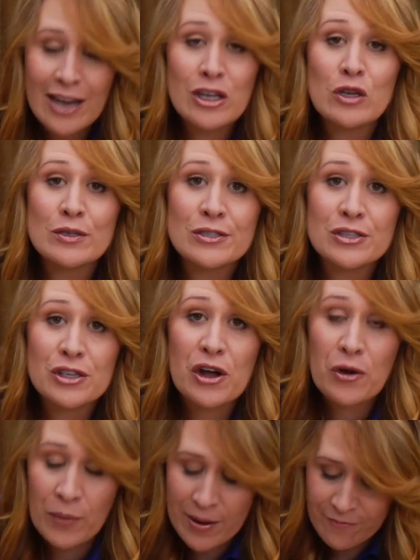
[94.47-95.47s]
and use the
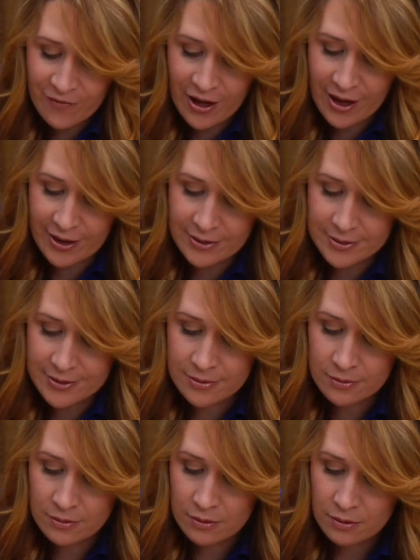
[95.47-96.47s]
grapevines
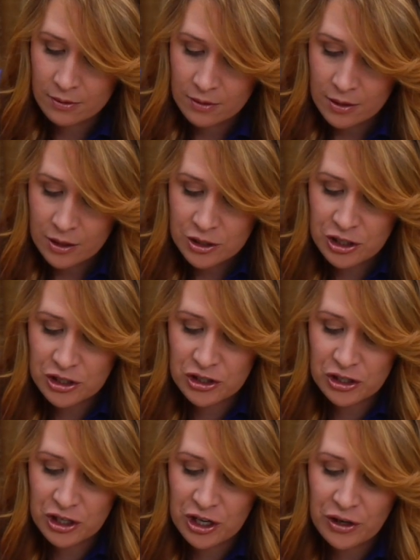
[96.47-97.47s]
to
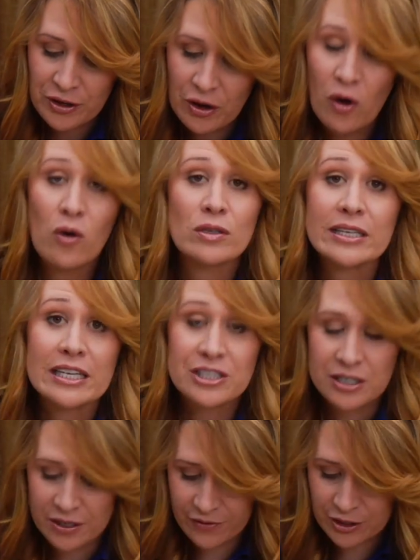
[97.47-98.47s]
secure and hold each
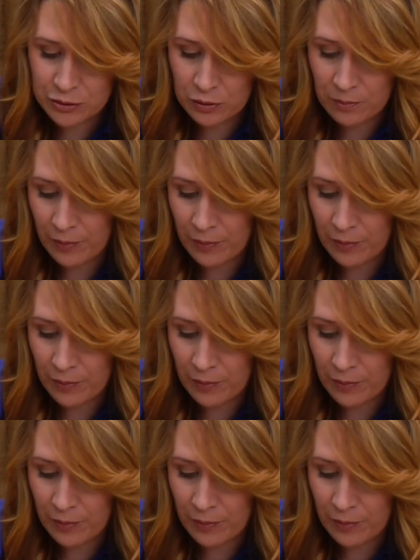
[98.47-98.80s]
individual